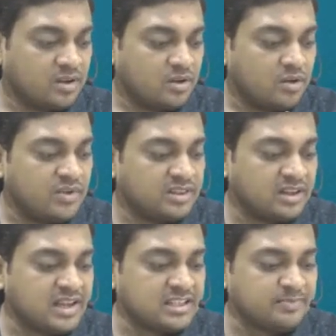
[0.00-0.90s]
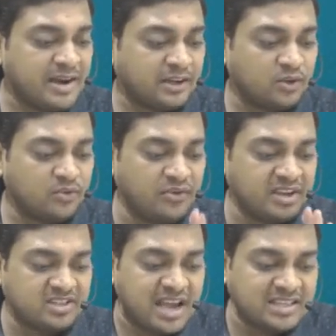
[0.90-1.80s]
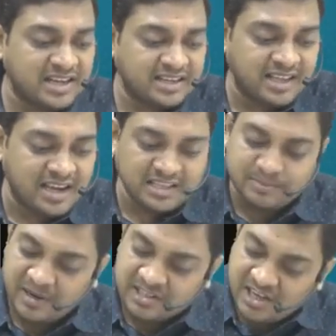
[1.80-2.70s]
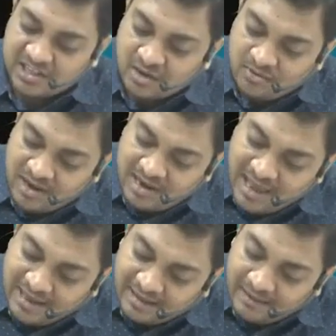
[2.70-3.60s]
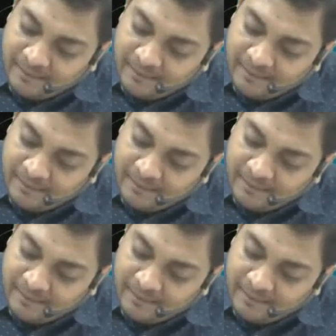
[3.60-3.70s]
With respect to fixed asset, there is purchase of 1 lakh.